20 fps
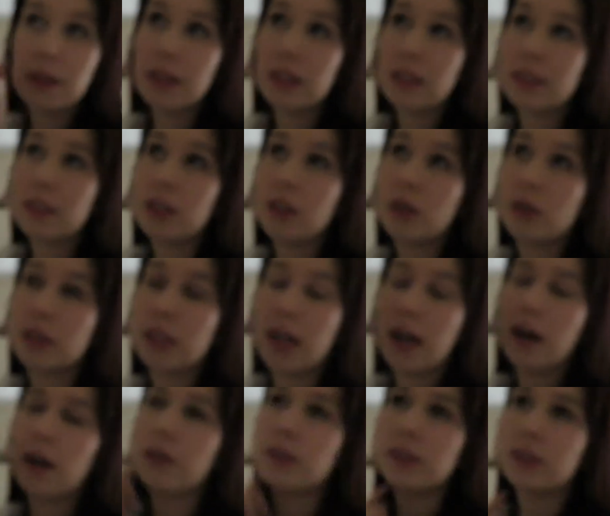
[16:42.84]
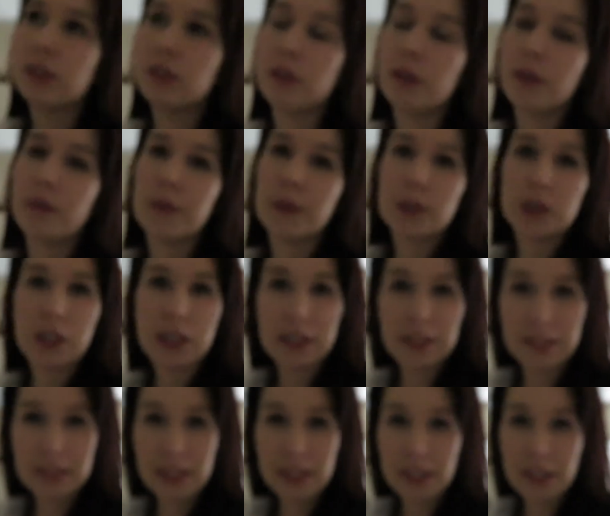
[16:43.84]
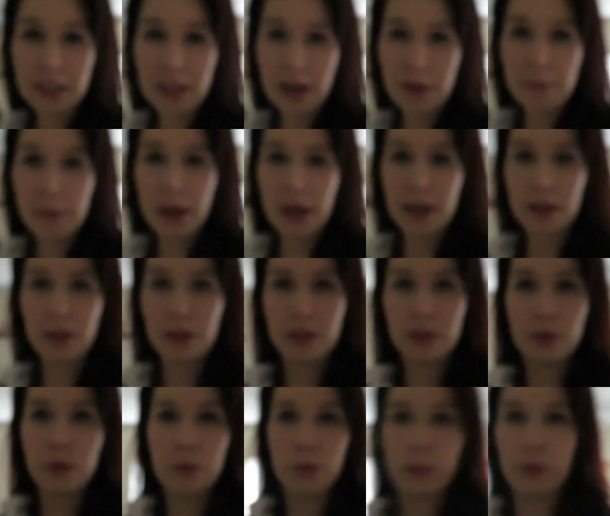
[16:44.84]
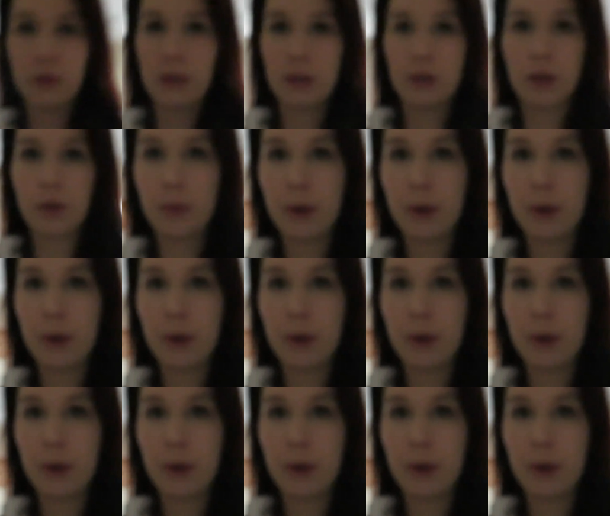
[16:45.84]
little tiles on the roof and try to see how bad. Whew, I don't